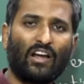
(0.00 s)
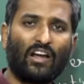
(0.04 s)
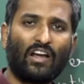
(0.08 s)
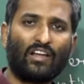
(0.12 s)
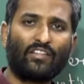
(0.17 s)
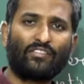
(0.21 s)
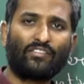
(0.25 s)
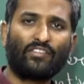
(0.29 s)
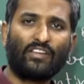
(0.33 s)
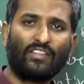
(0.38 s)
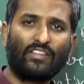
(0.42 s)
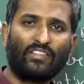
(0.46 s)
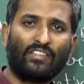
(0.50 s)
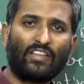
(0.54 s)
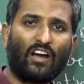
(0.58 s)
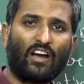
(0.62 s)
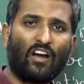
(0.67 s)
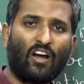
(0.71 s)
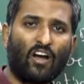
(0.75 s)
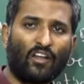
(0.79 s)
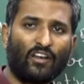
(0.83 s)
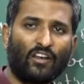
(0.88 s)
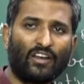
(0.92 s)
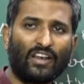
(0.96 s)
as in the
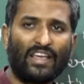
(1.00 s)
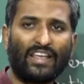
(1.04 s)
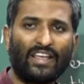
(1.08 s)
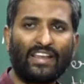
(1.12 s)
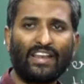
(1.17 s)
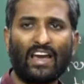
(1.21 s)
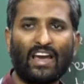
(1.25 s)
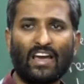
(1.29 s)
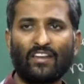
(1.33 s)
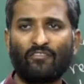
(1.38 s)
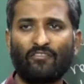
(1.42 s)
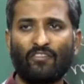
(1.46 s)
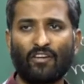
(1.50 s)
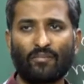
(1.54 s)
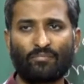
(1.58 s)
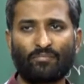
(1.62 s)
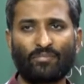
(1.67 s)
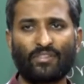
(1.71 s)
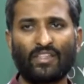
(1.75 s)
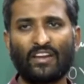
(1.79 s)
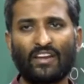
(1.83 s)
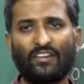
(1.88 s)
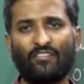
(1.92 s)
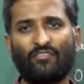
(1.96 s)
online or
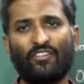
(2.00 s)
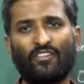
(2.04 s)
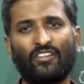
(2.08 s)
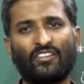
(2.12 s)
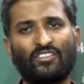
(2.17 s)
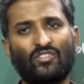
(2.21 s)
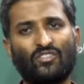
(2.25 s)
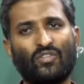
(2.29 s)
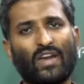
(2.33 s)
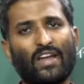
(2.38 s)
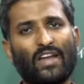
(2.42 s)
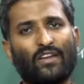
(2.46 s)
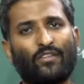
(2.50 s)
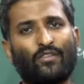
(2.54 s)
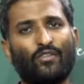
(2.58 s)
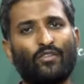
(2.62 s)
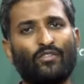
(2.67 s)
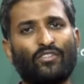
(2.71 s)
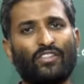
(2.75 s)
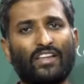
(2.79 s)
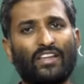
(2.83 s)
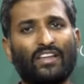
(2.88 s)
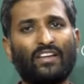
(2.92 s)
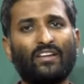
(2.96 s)
websites which we are
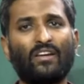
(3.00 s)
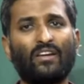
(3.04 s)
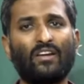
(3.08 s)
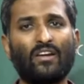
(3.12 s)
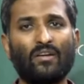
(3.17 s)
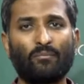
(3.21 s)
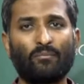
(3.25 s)
using.